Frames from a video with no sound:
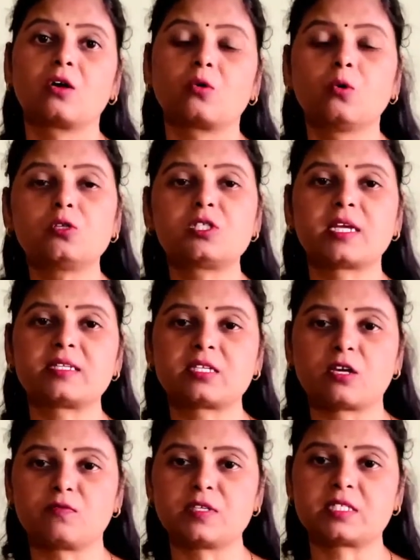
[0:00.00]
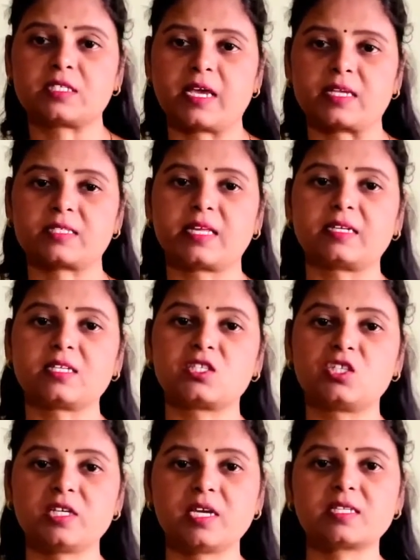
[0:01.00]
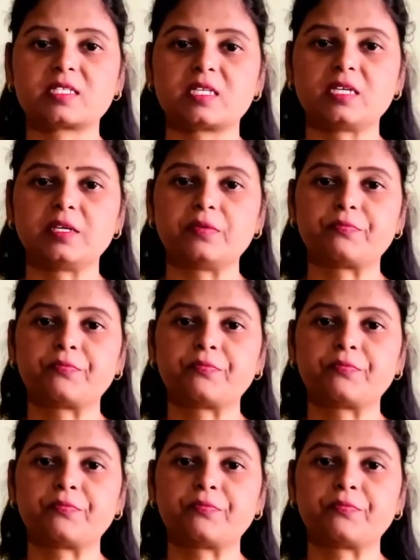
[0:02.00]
goods and service tax, that is GST,